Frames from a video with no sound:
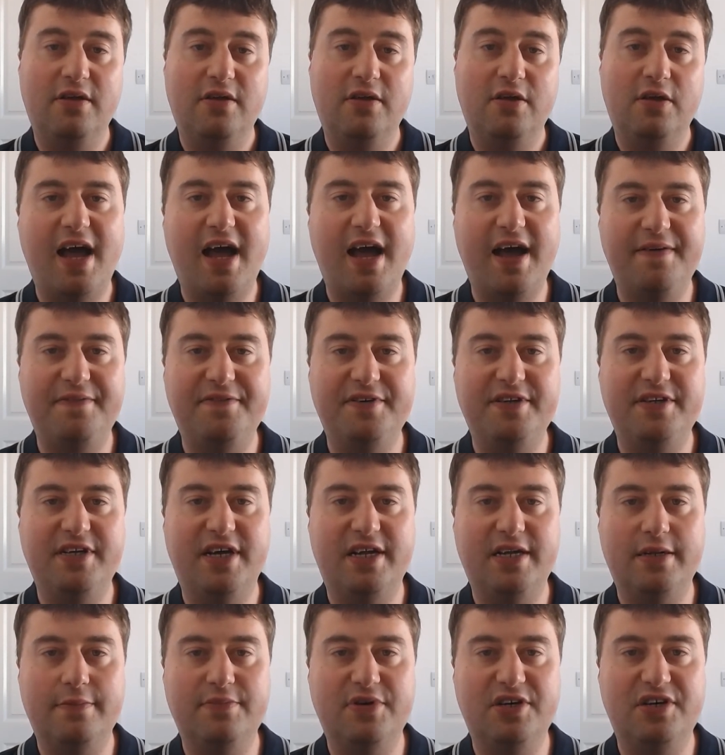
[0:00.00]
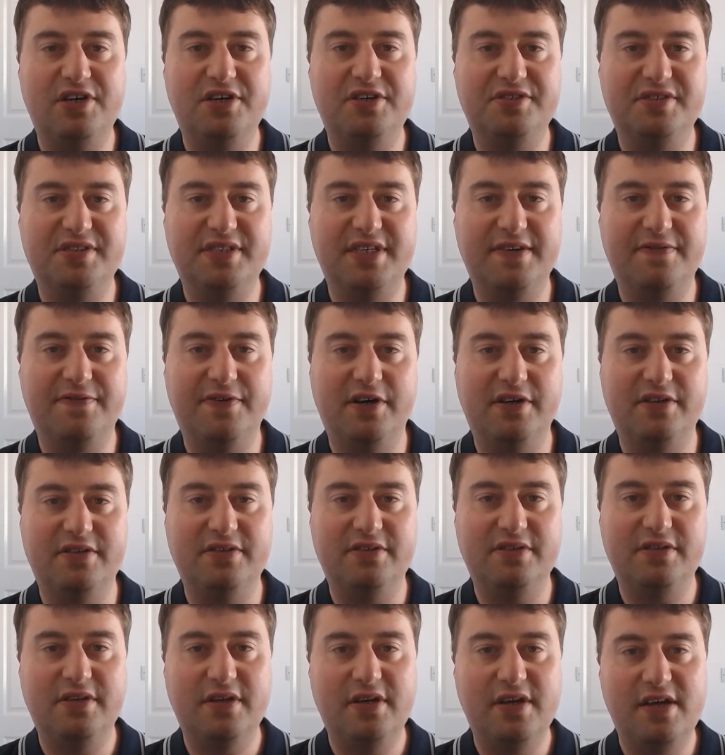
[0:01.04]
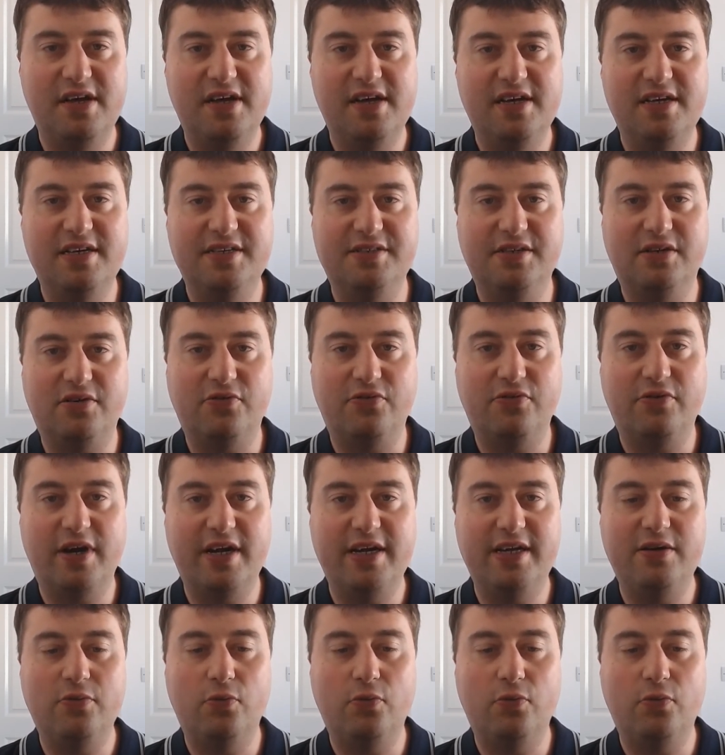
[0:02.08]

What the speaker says: Having an emergency fund is a great